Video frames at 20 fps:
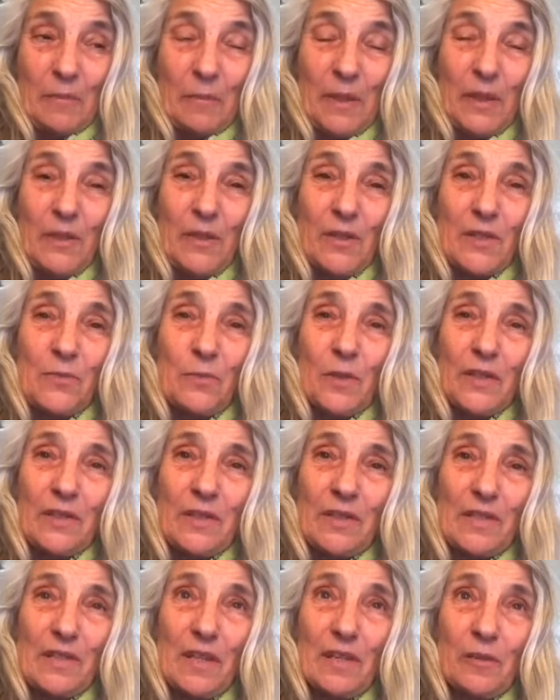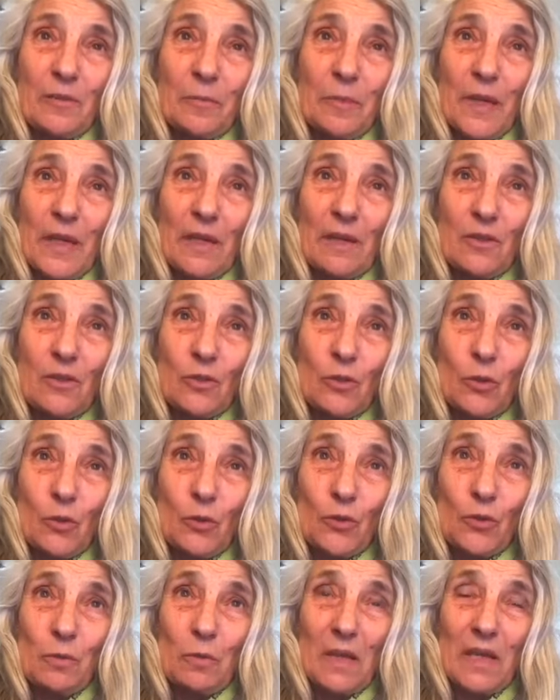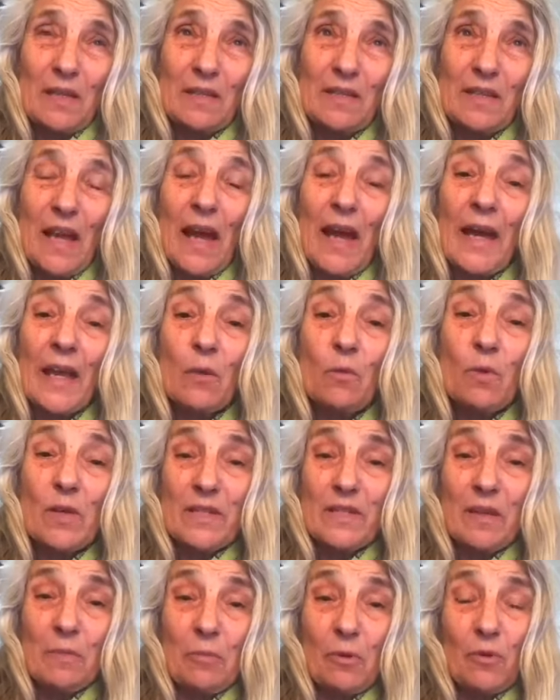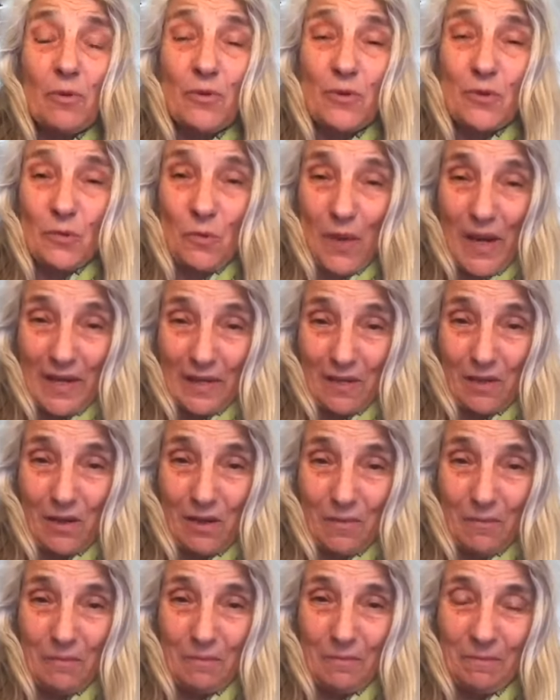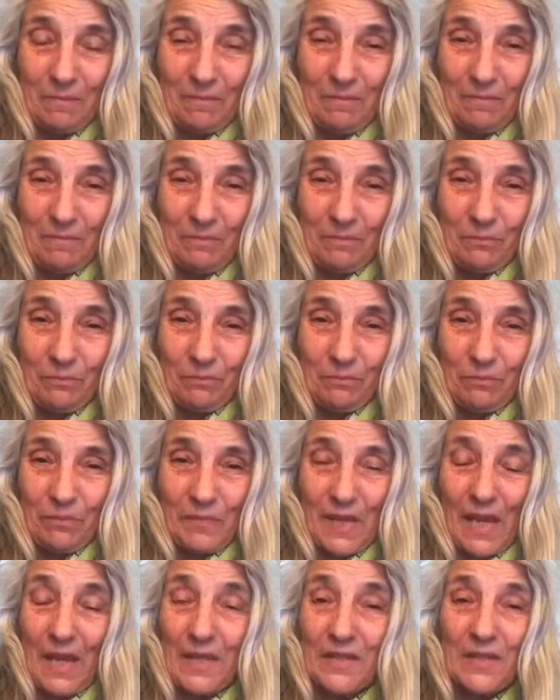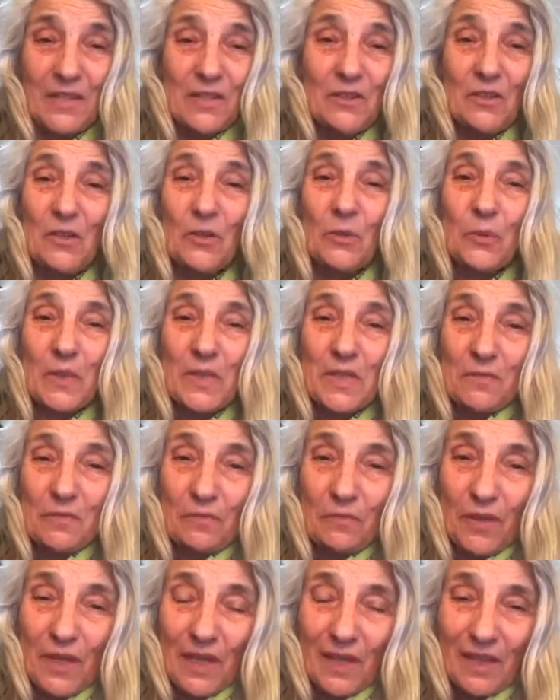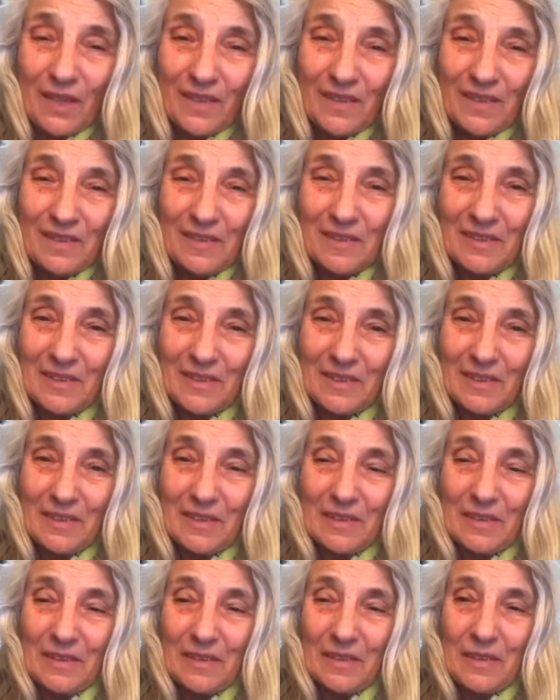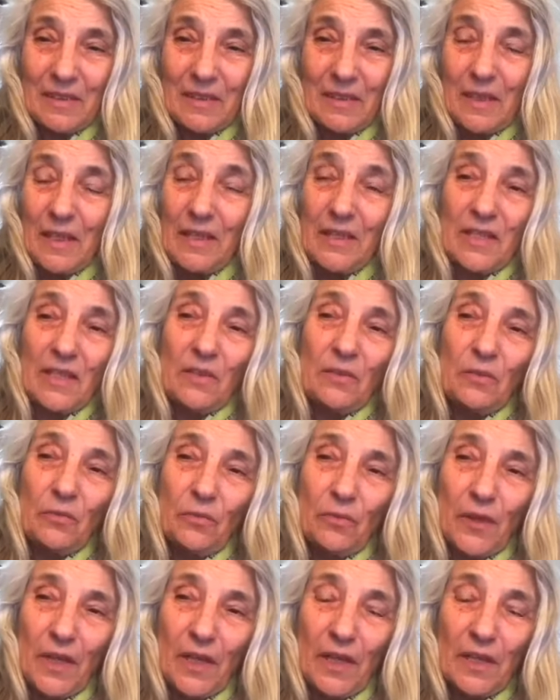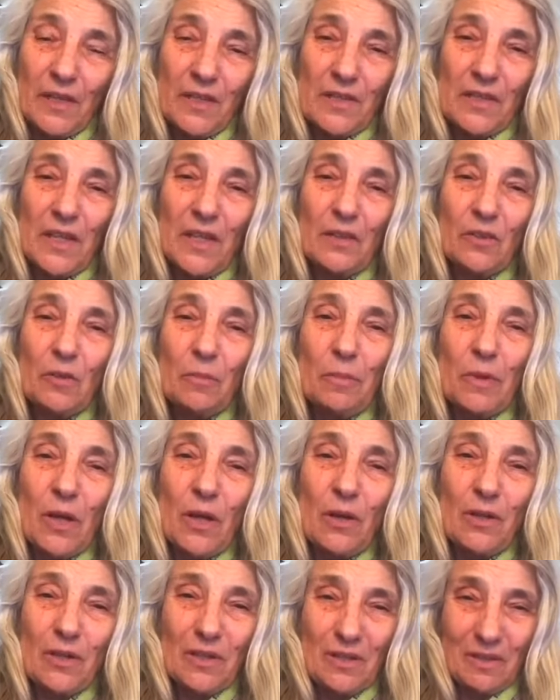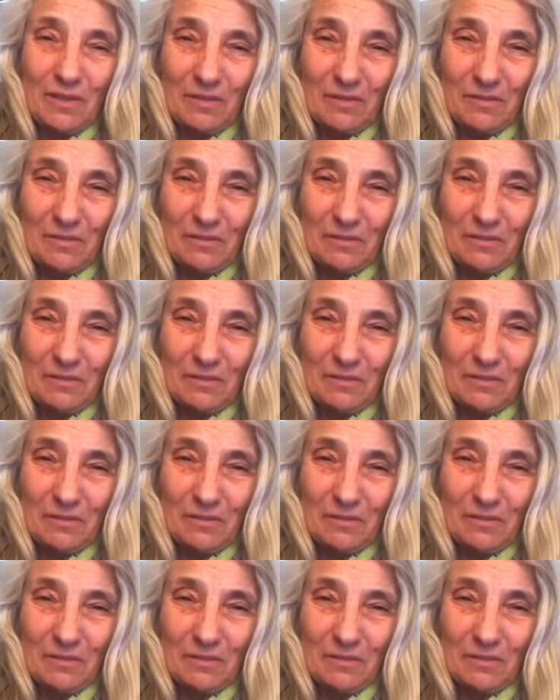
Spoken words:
Because what this little being taught me is I was able to welcome. I didn't go with fear. I didn't fear seeing the blood.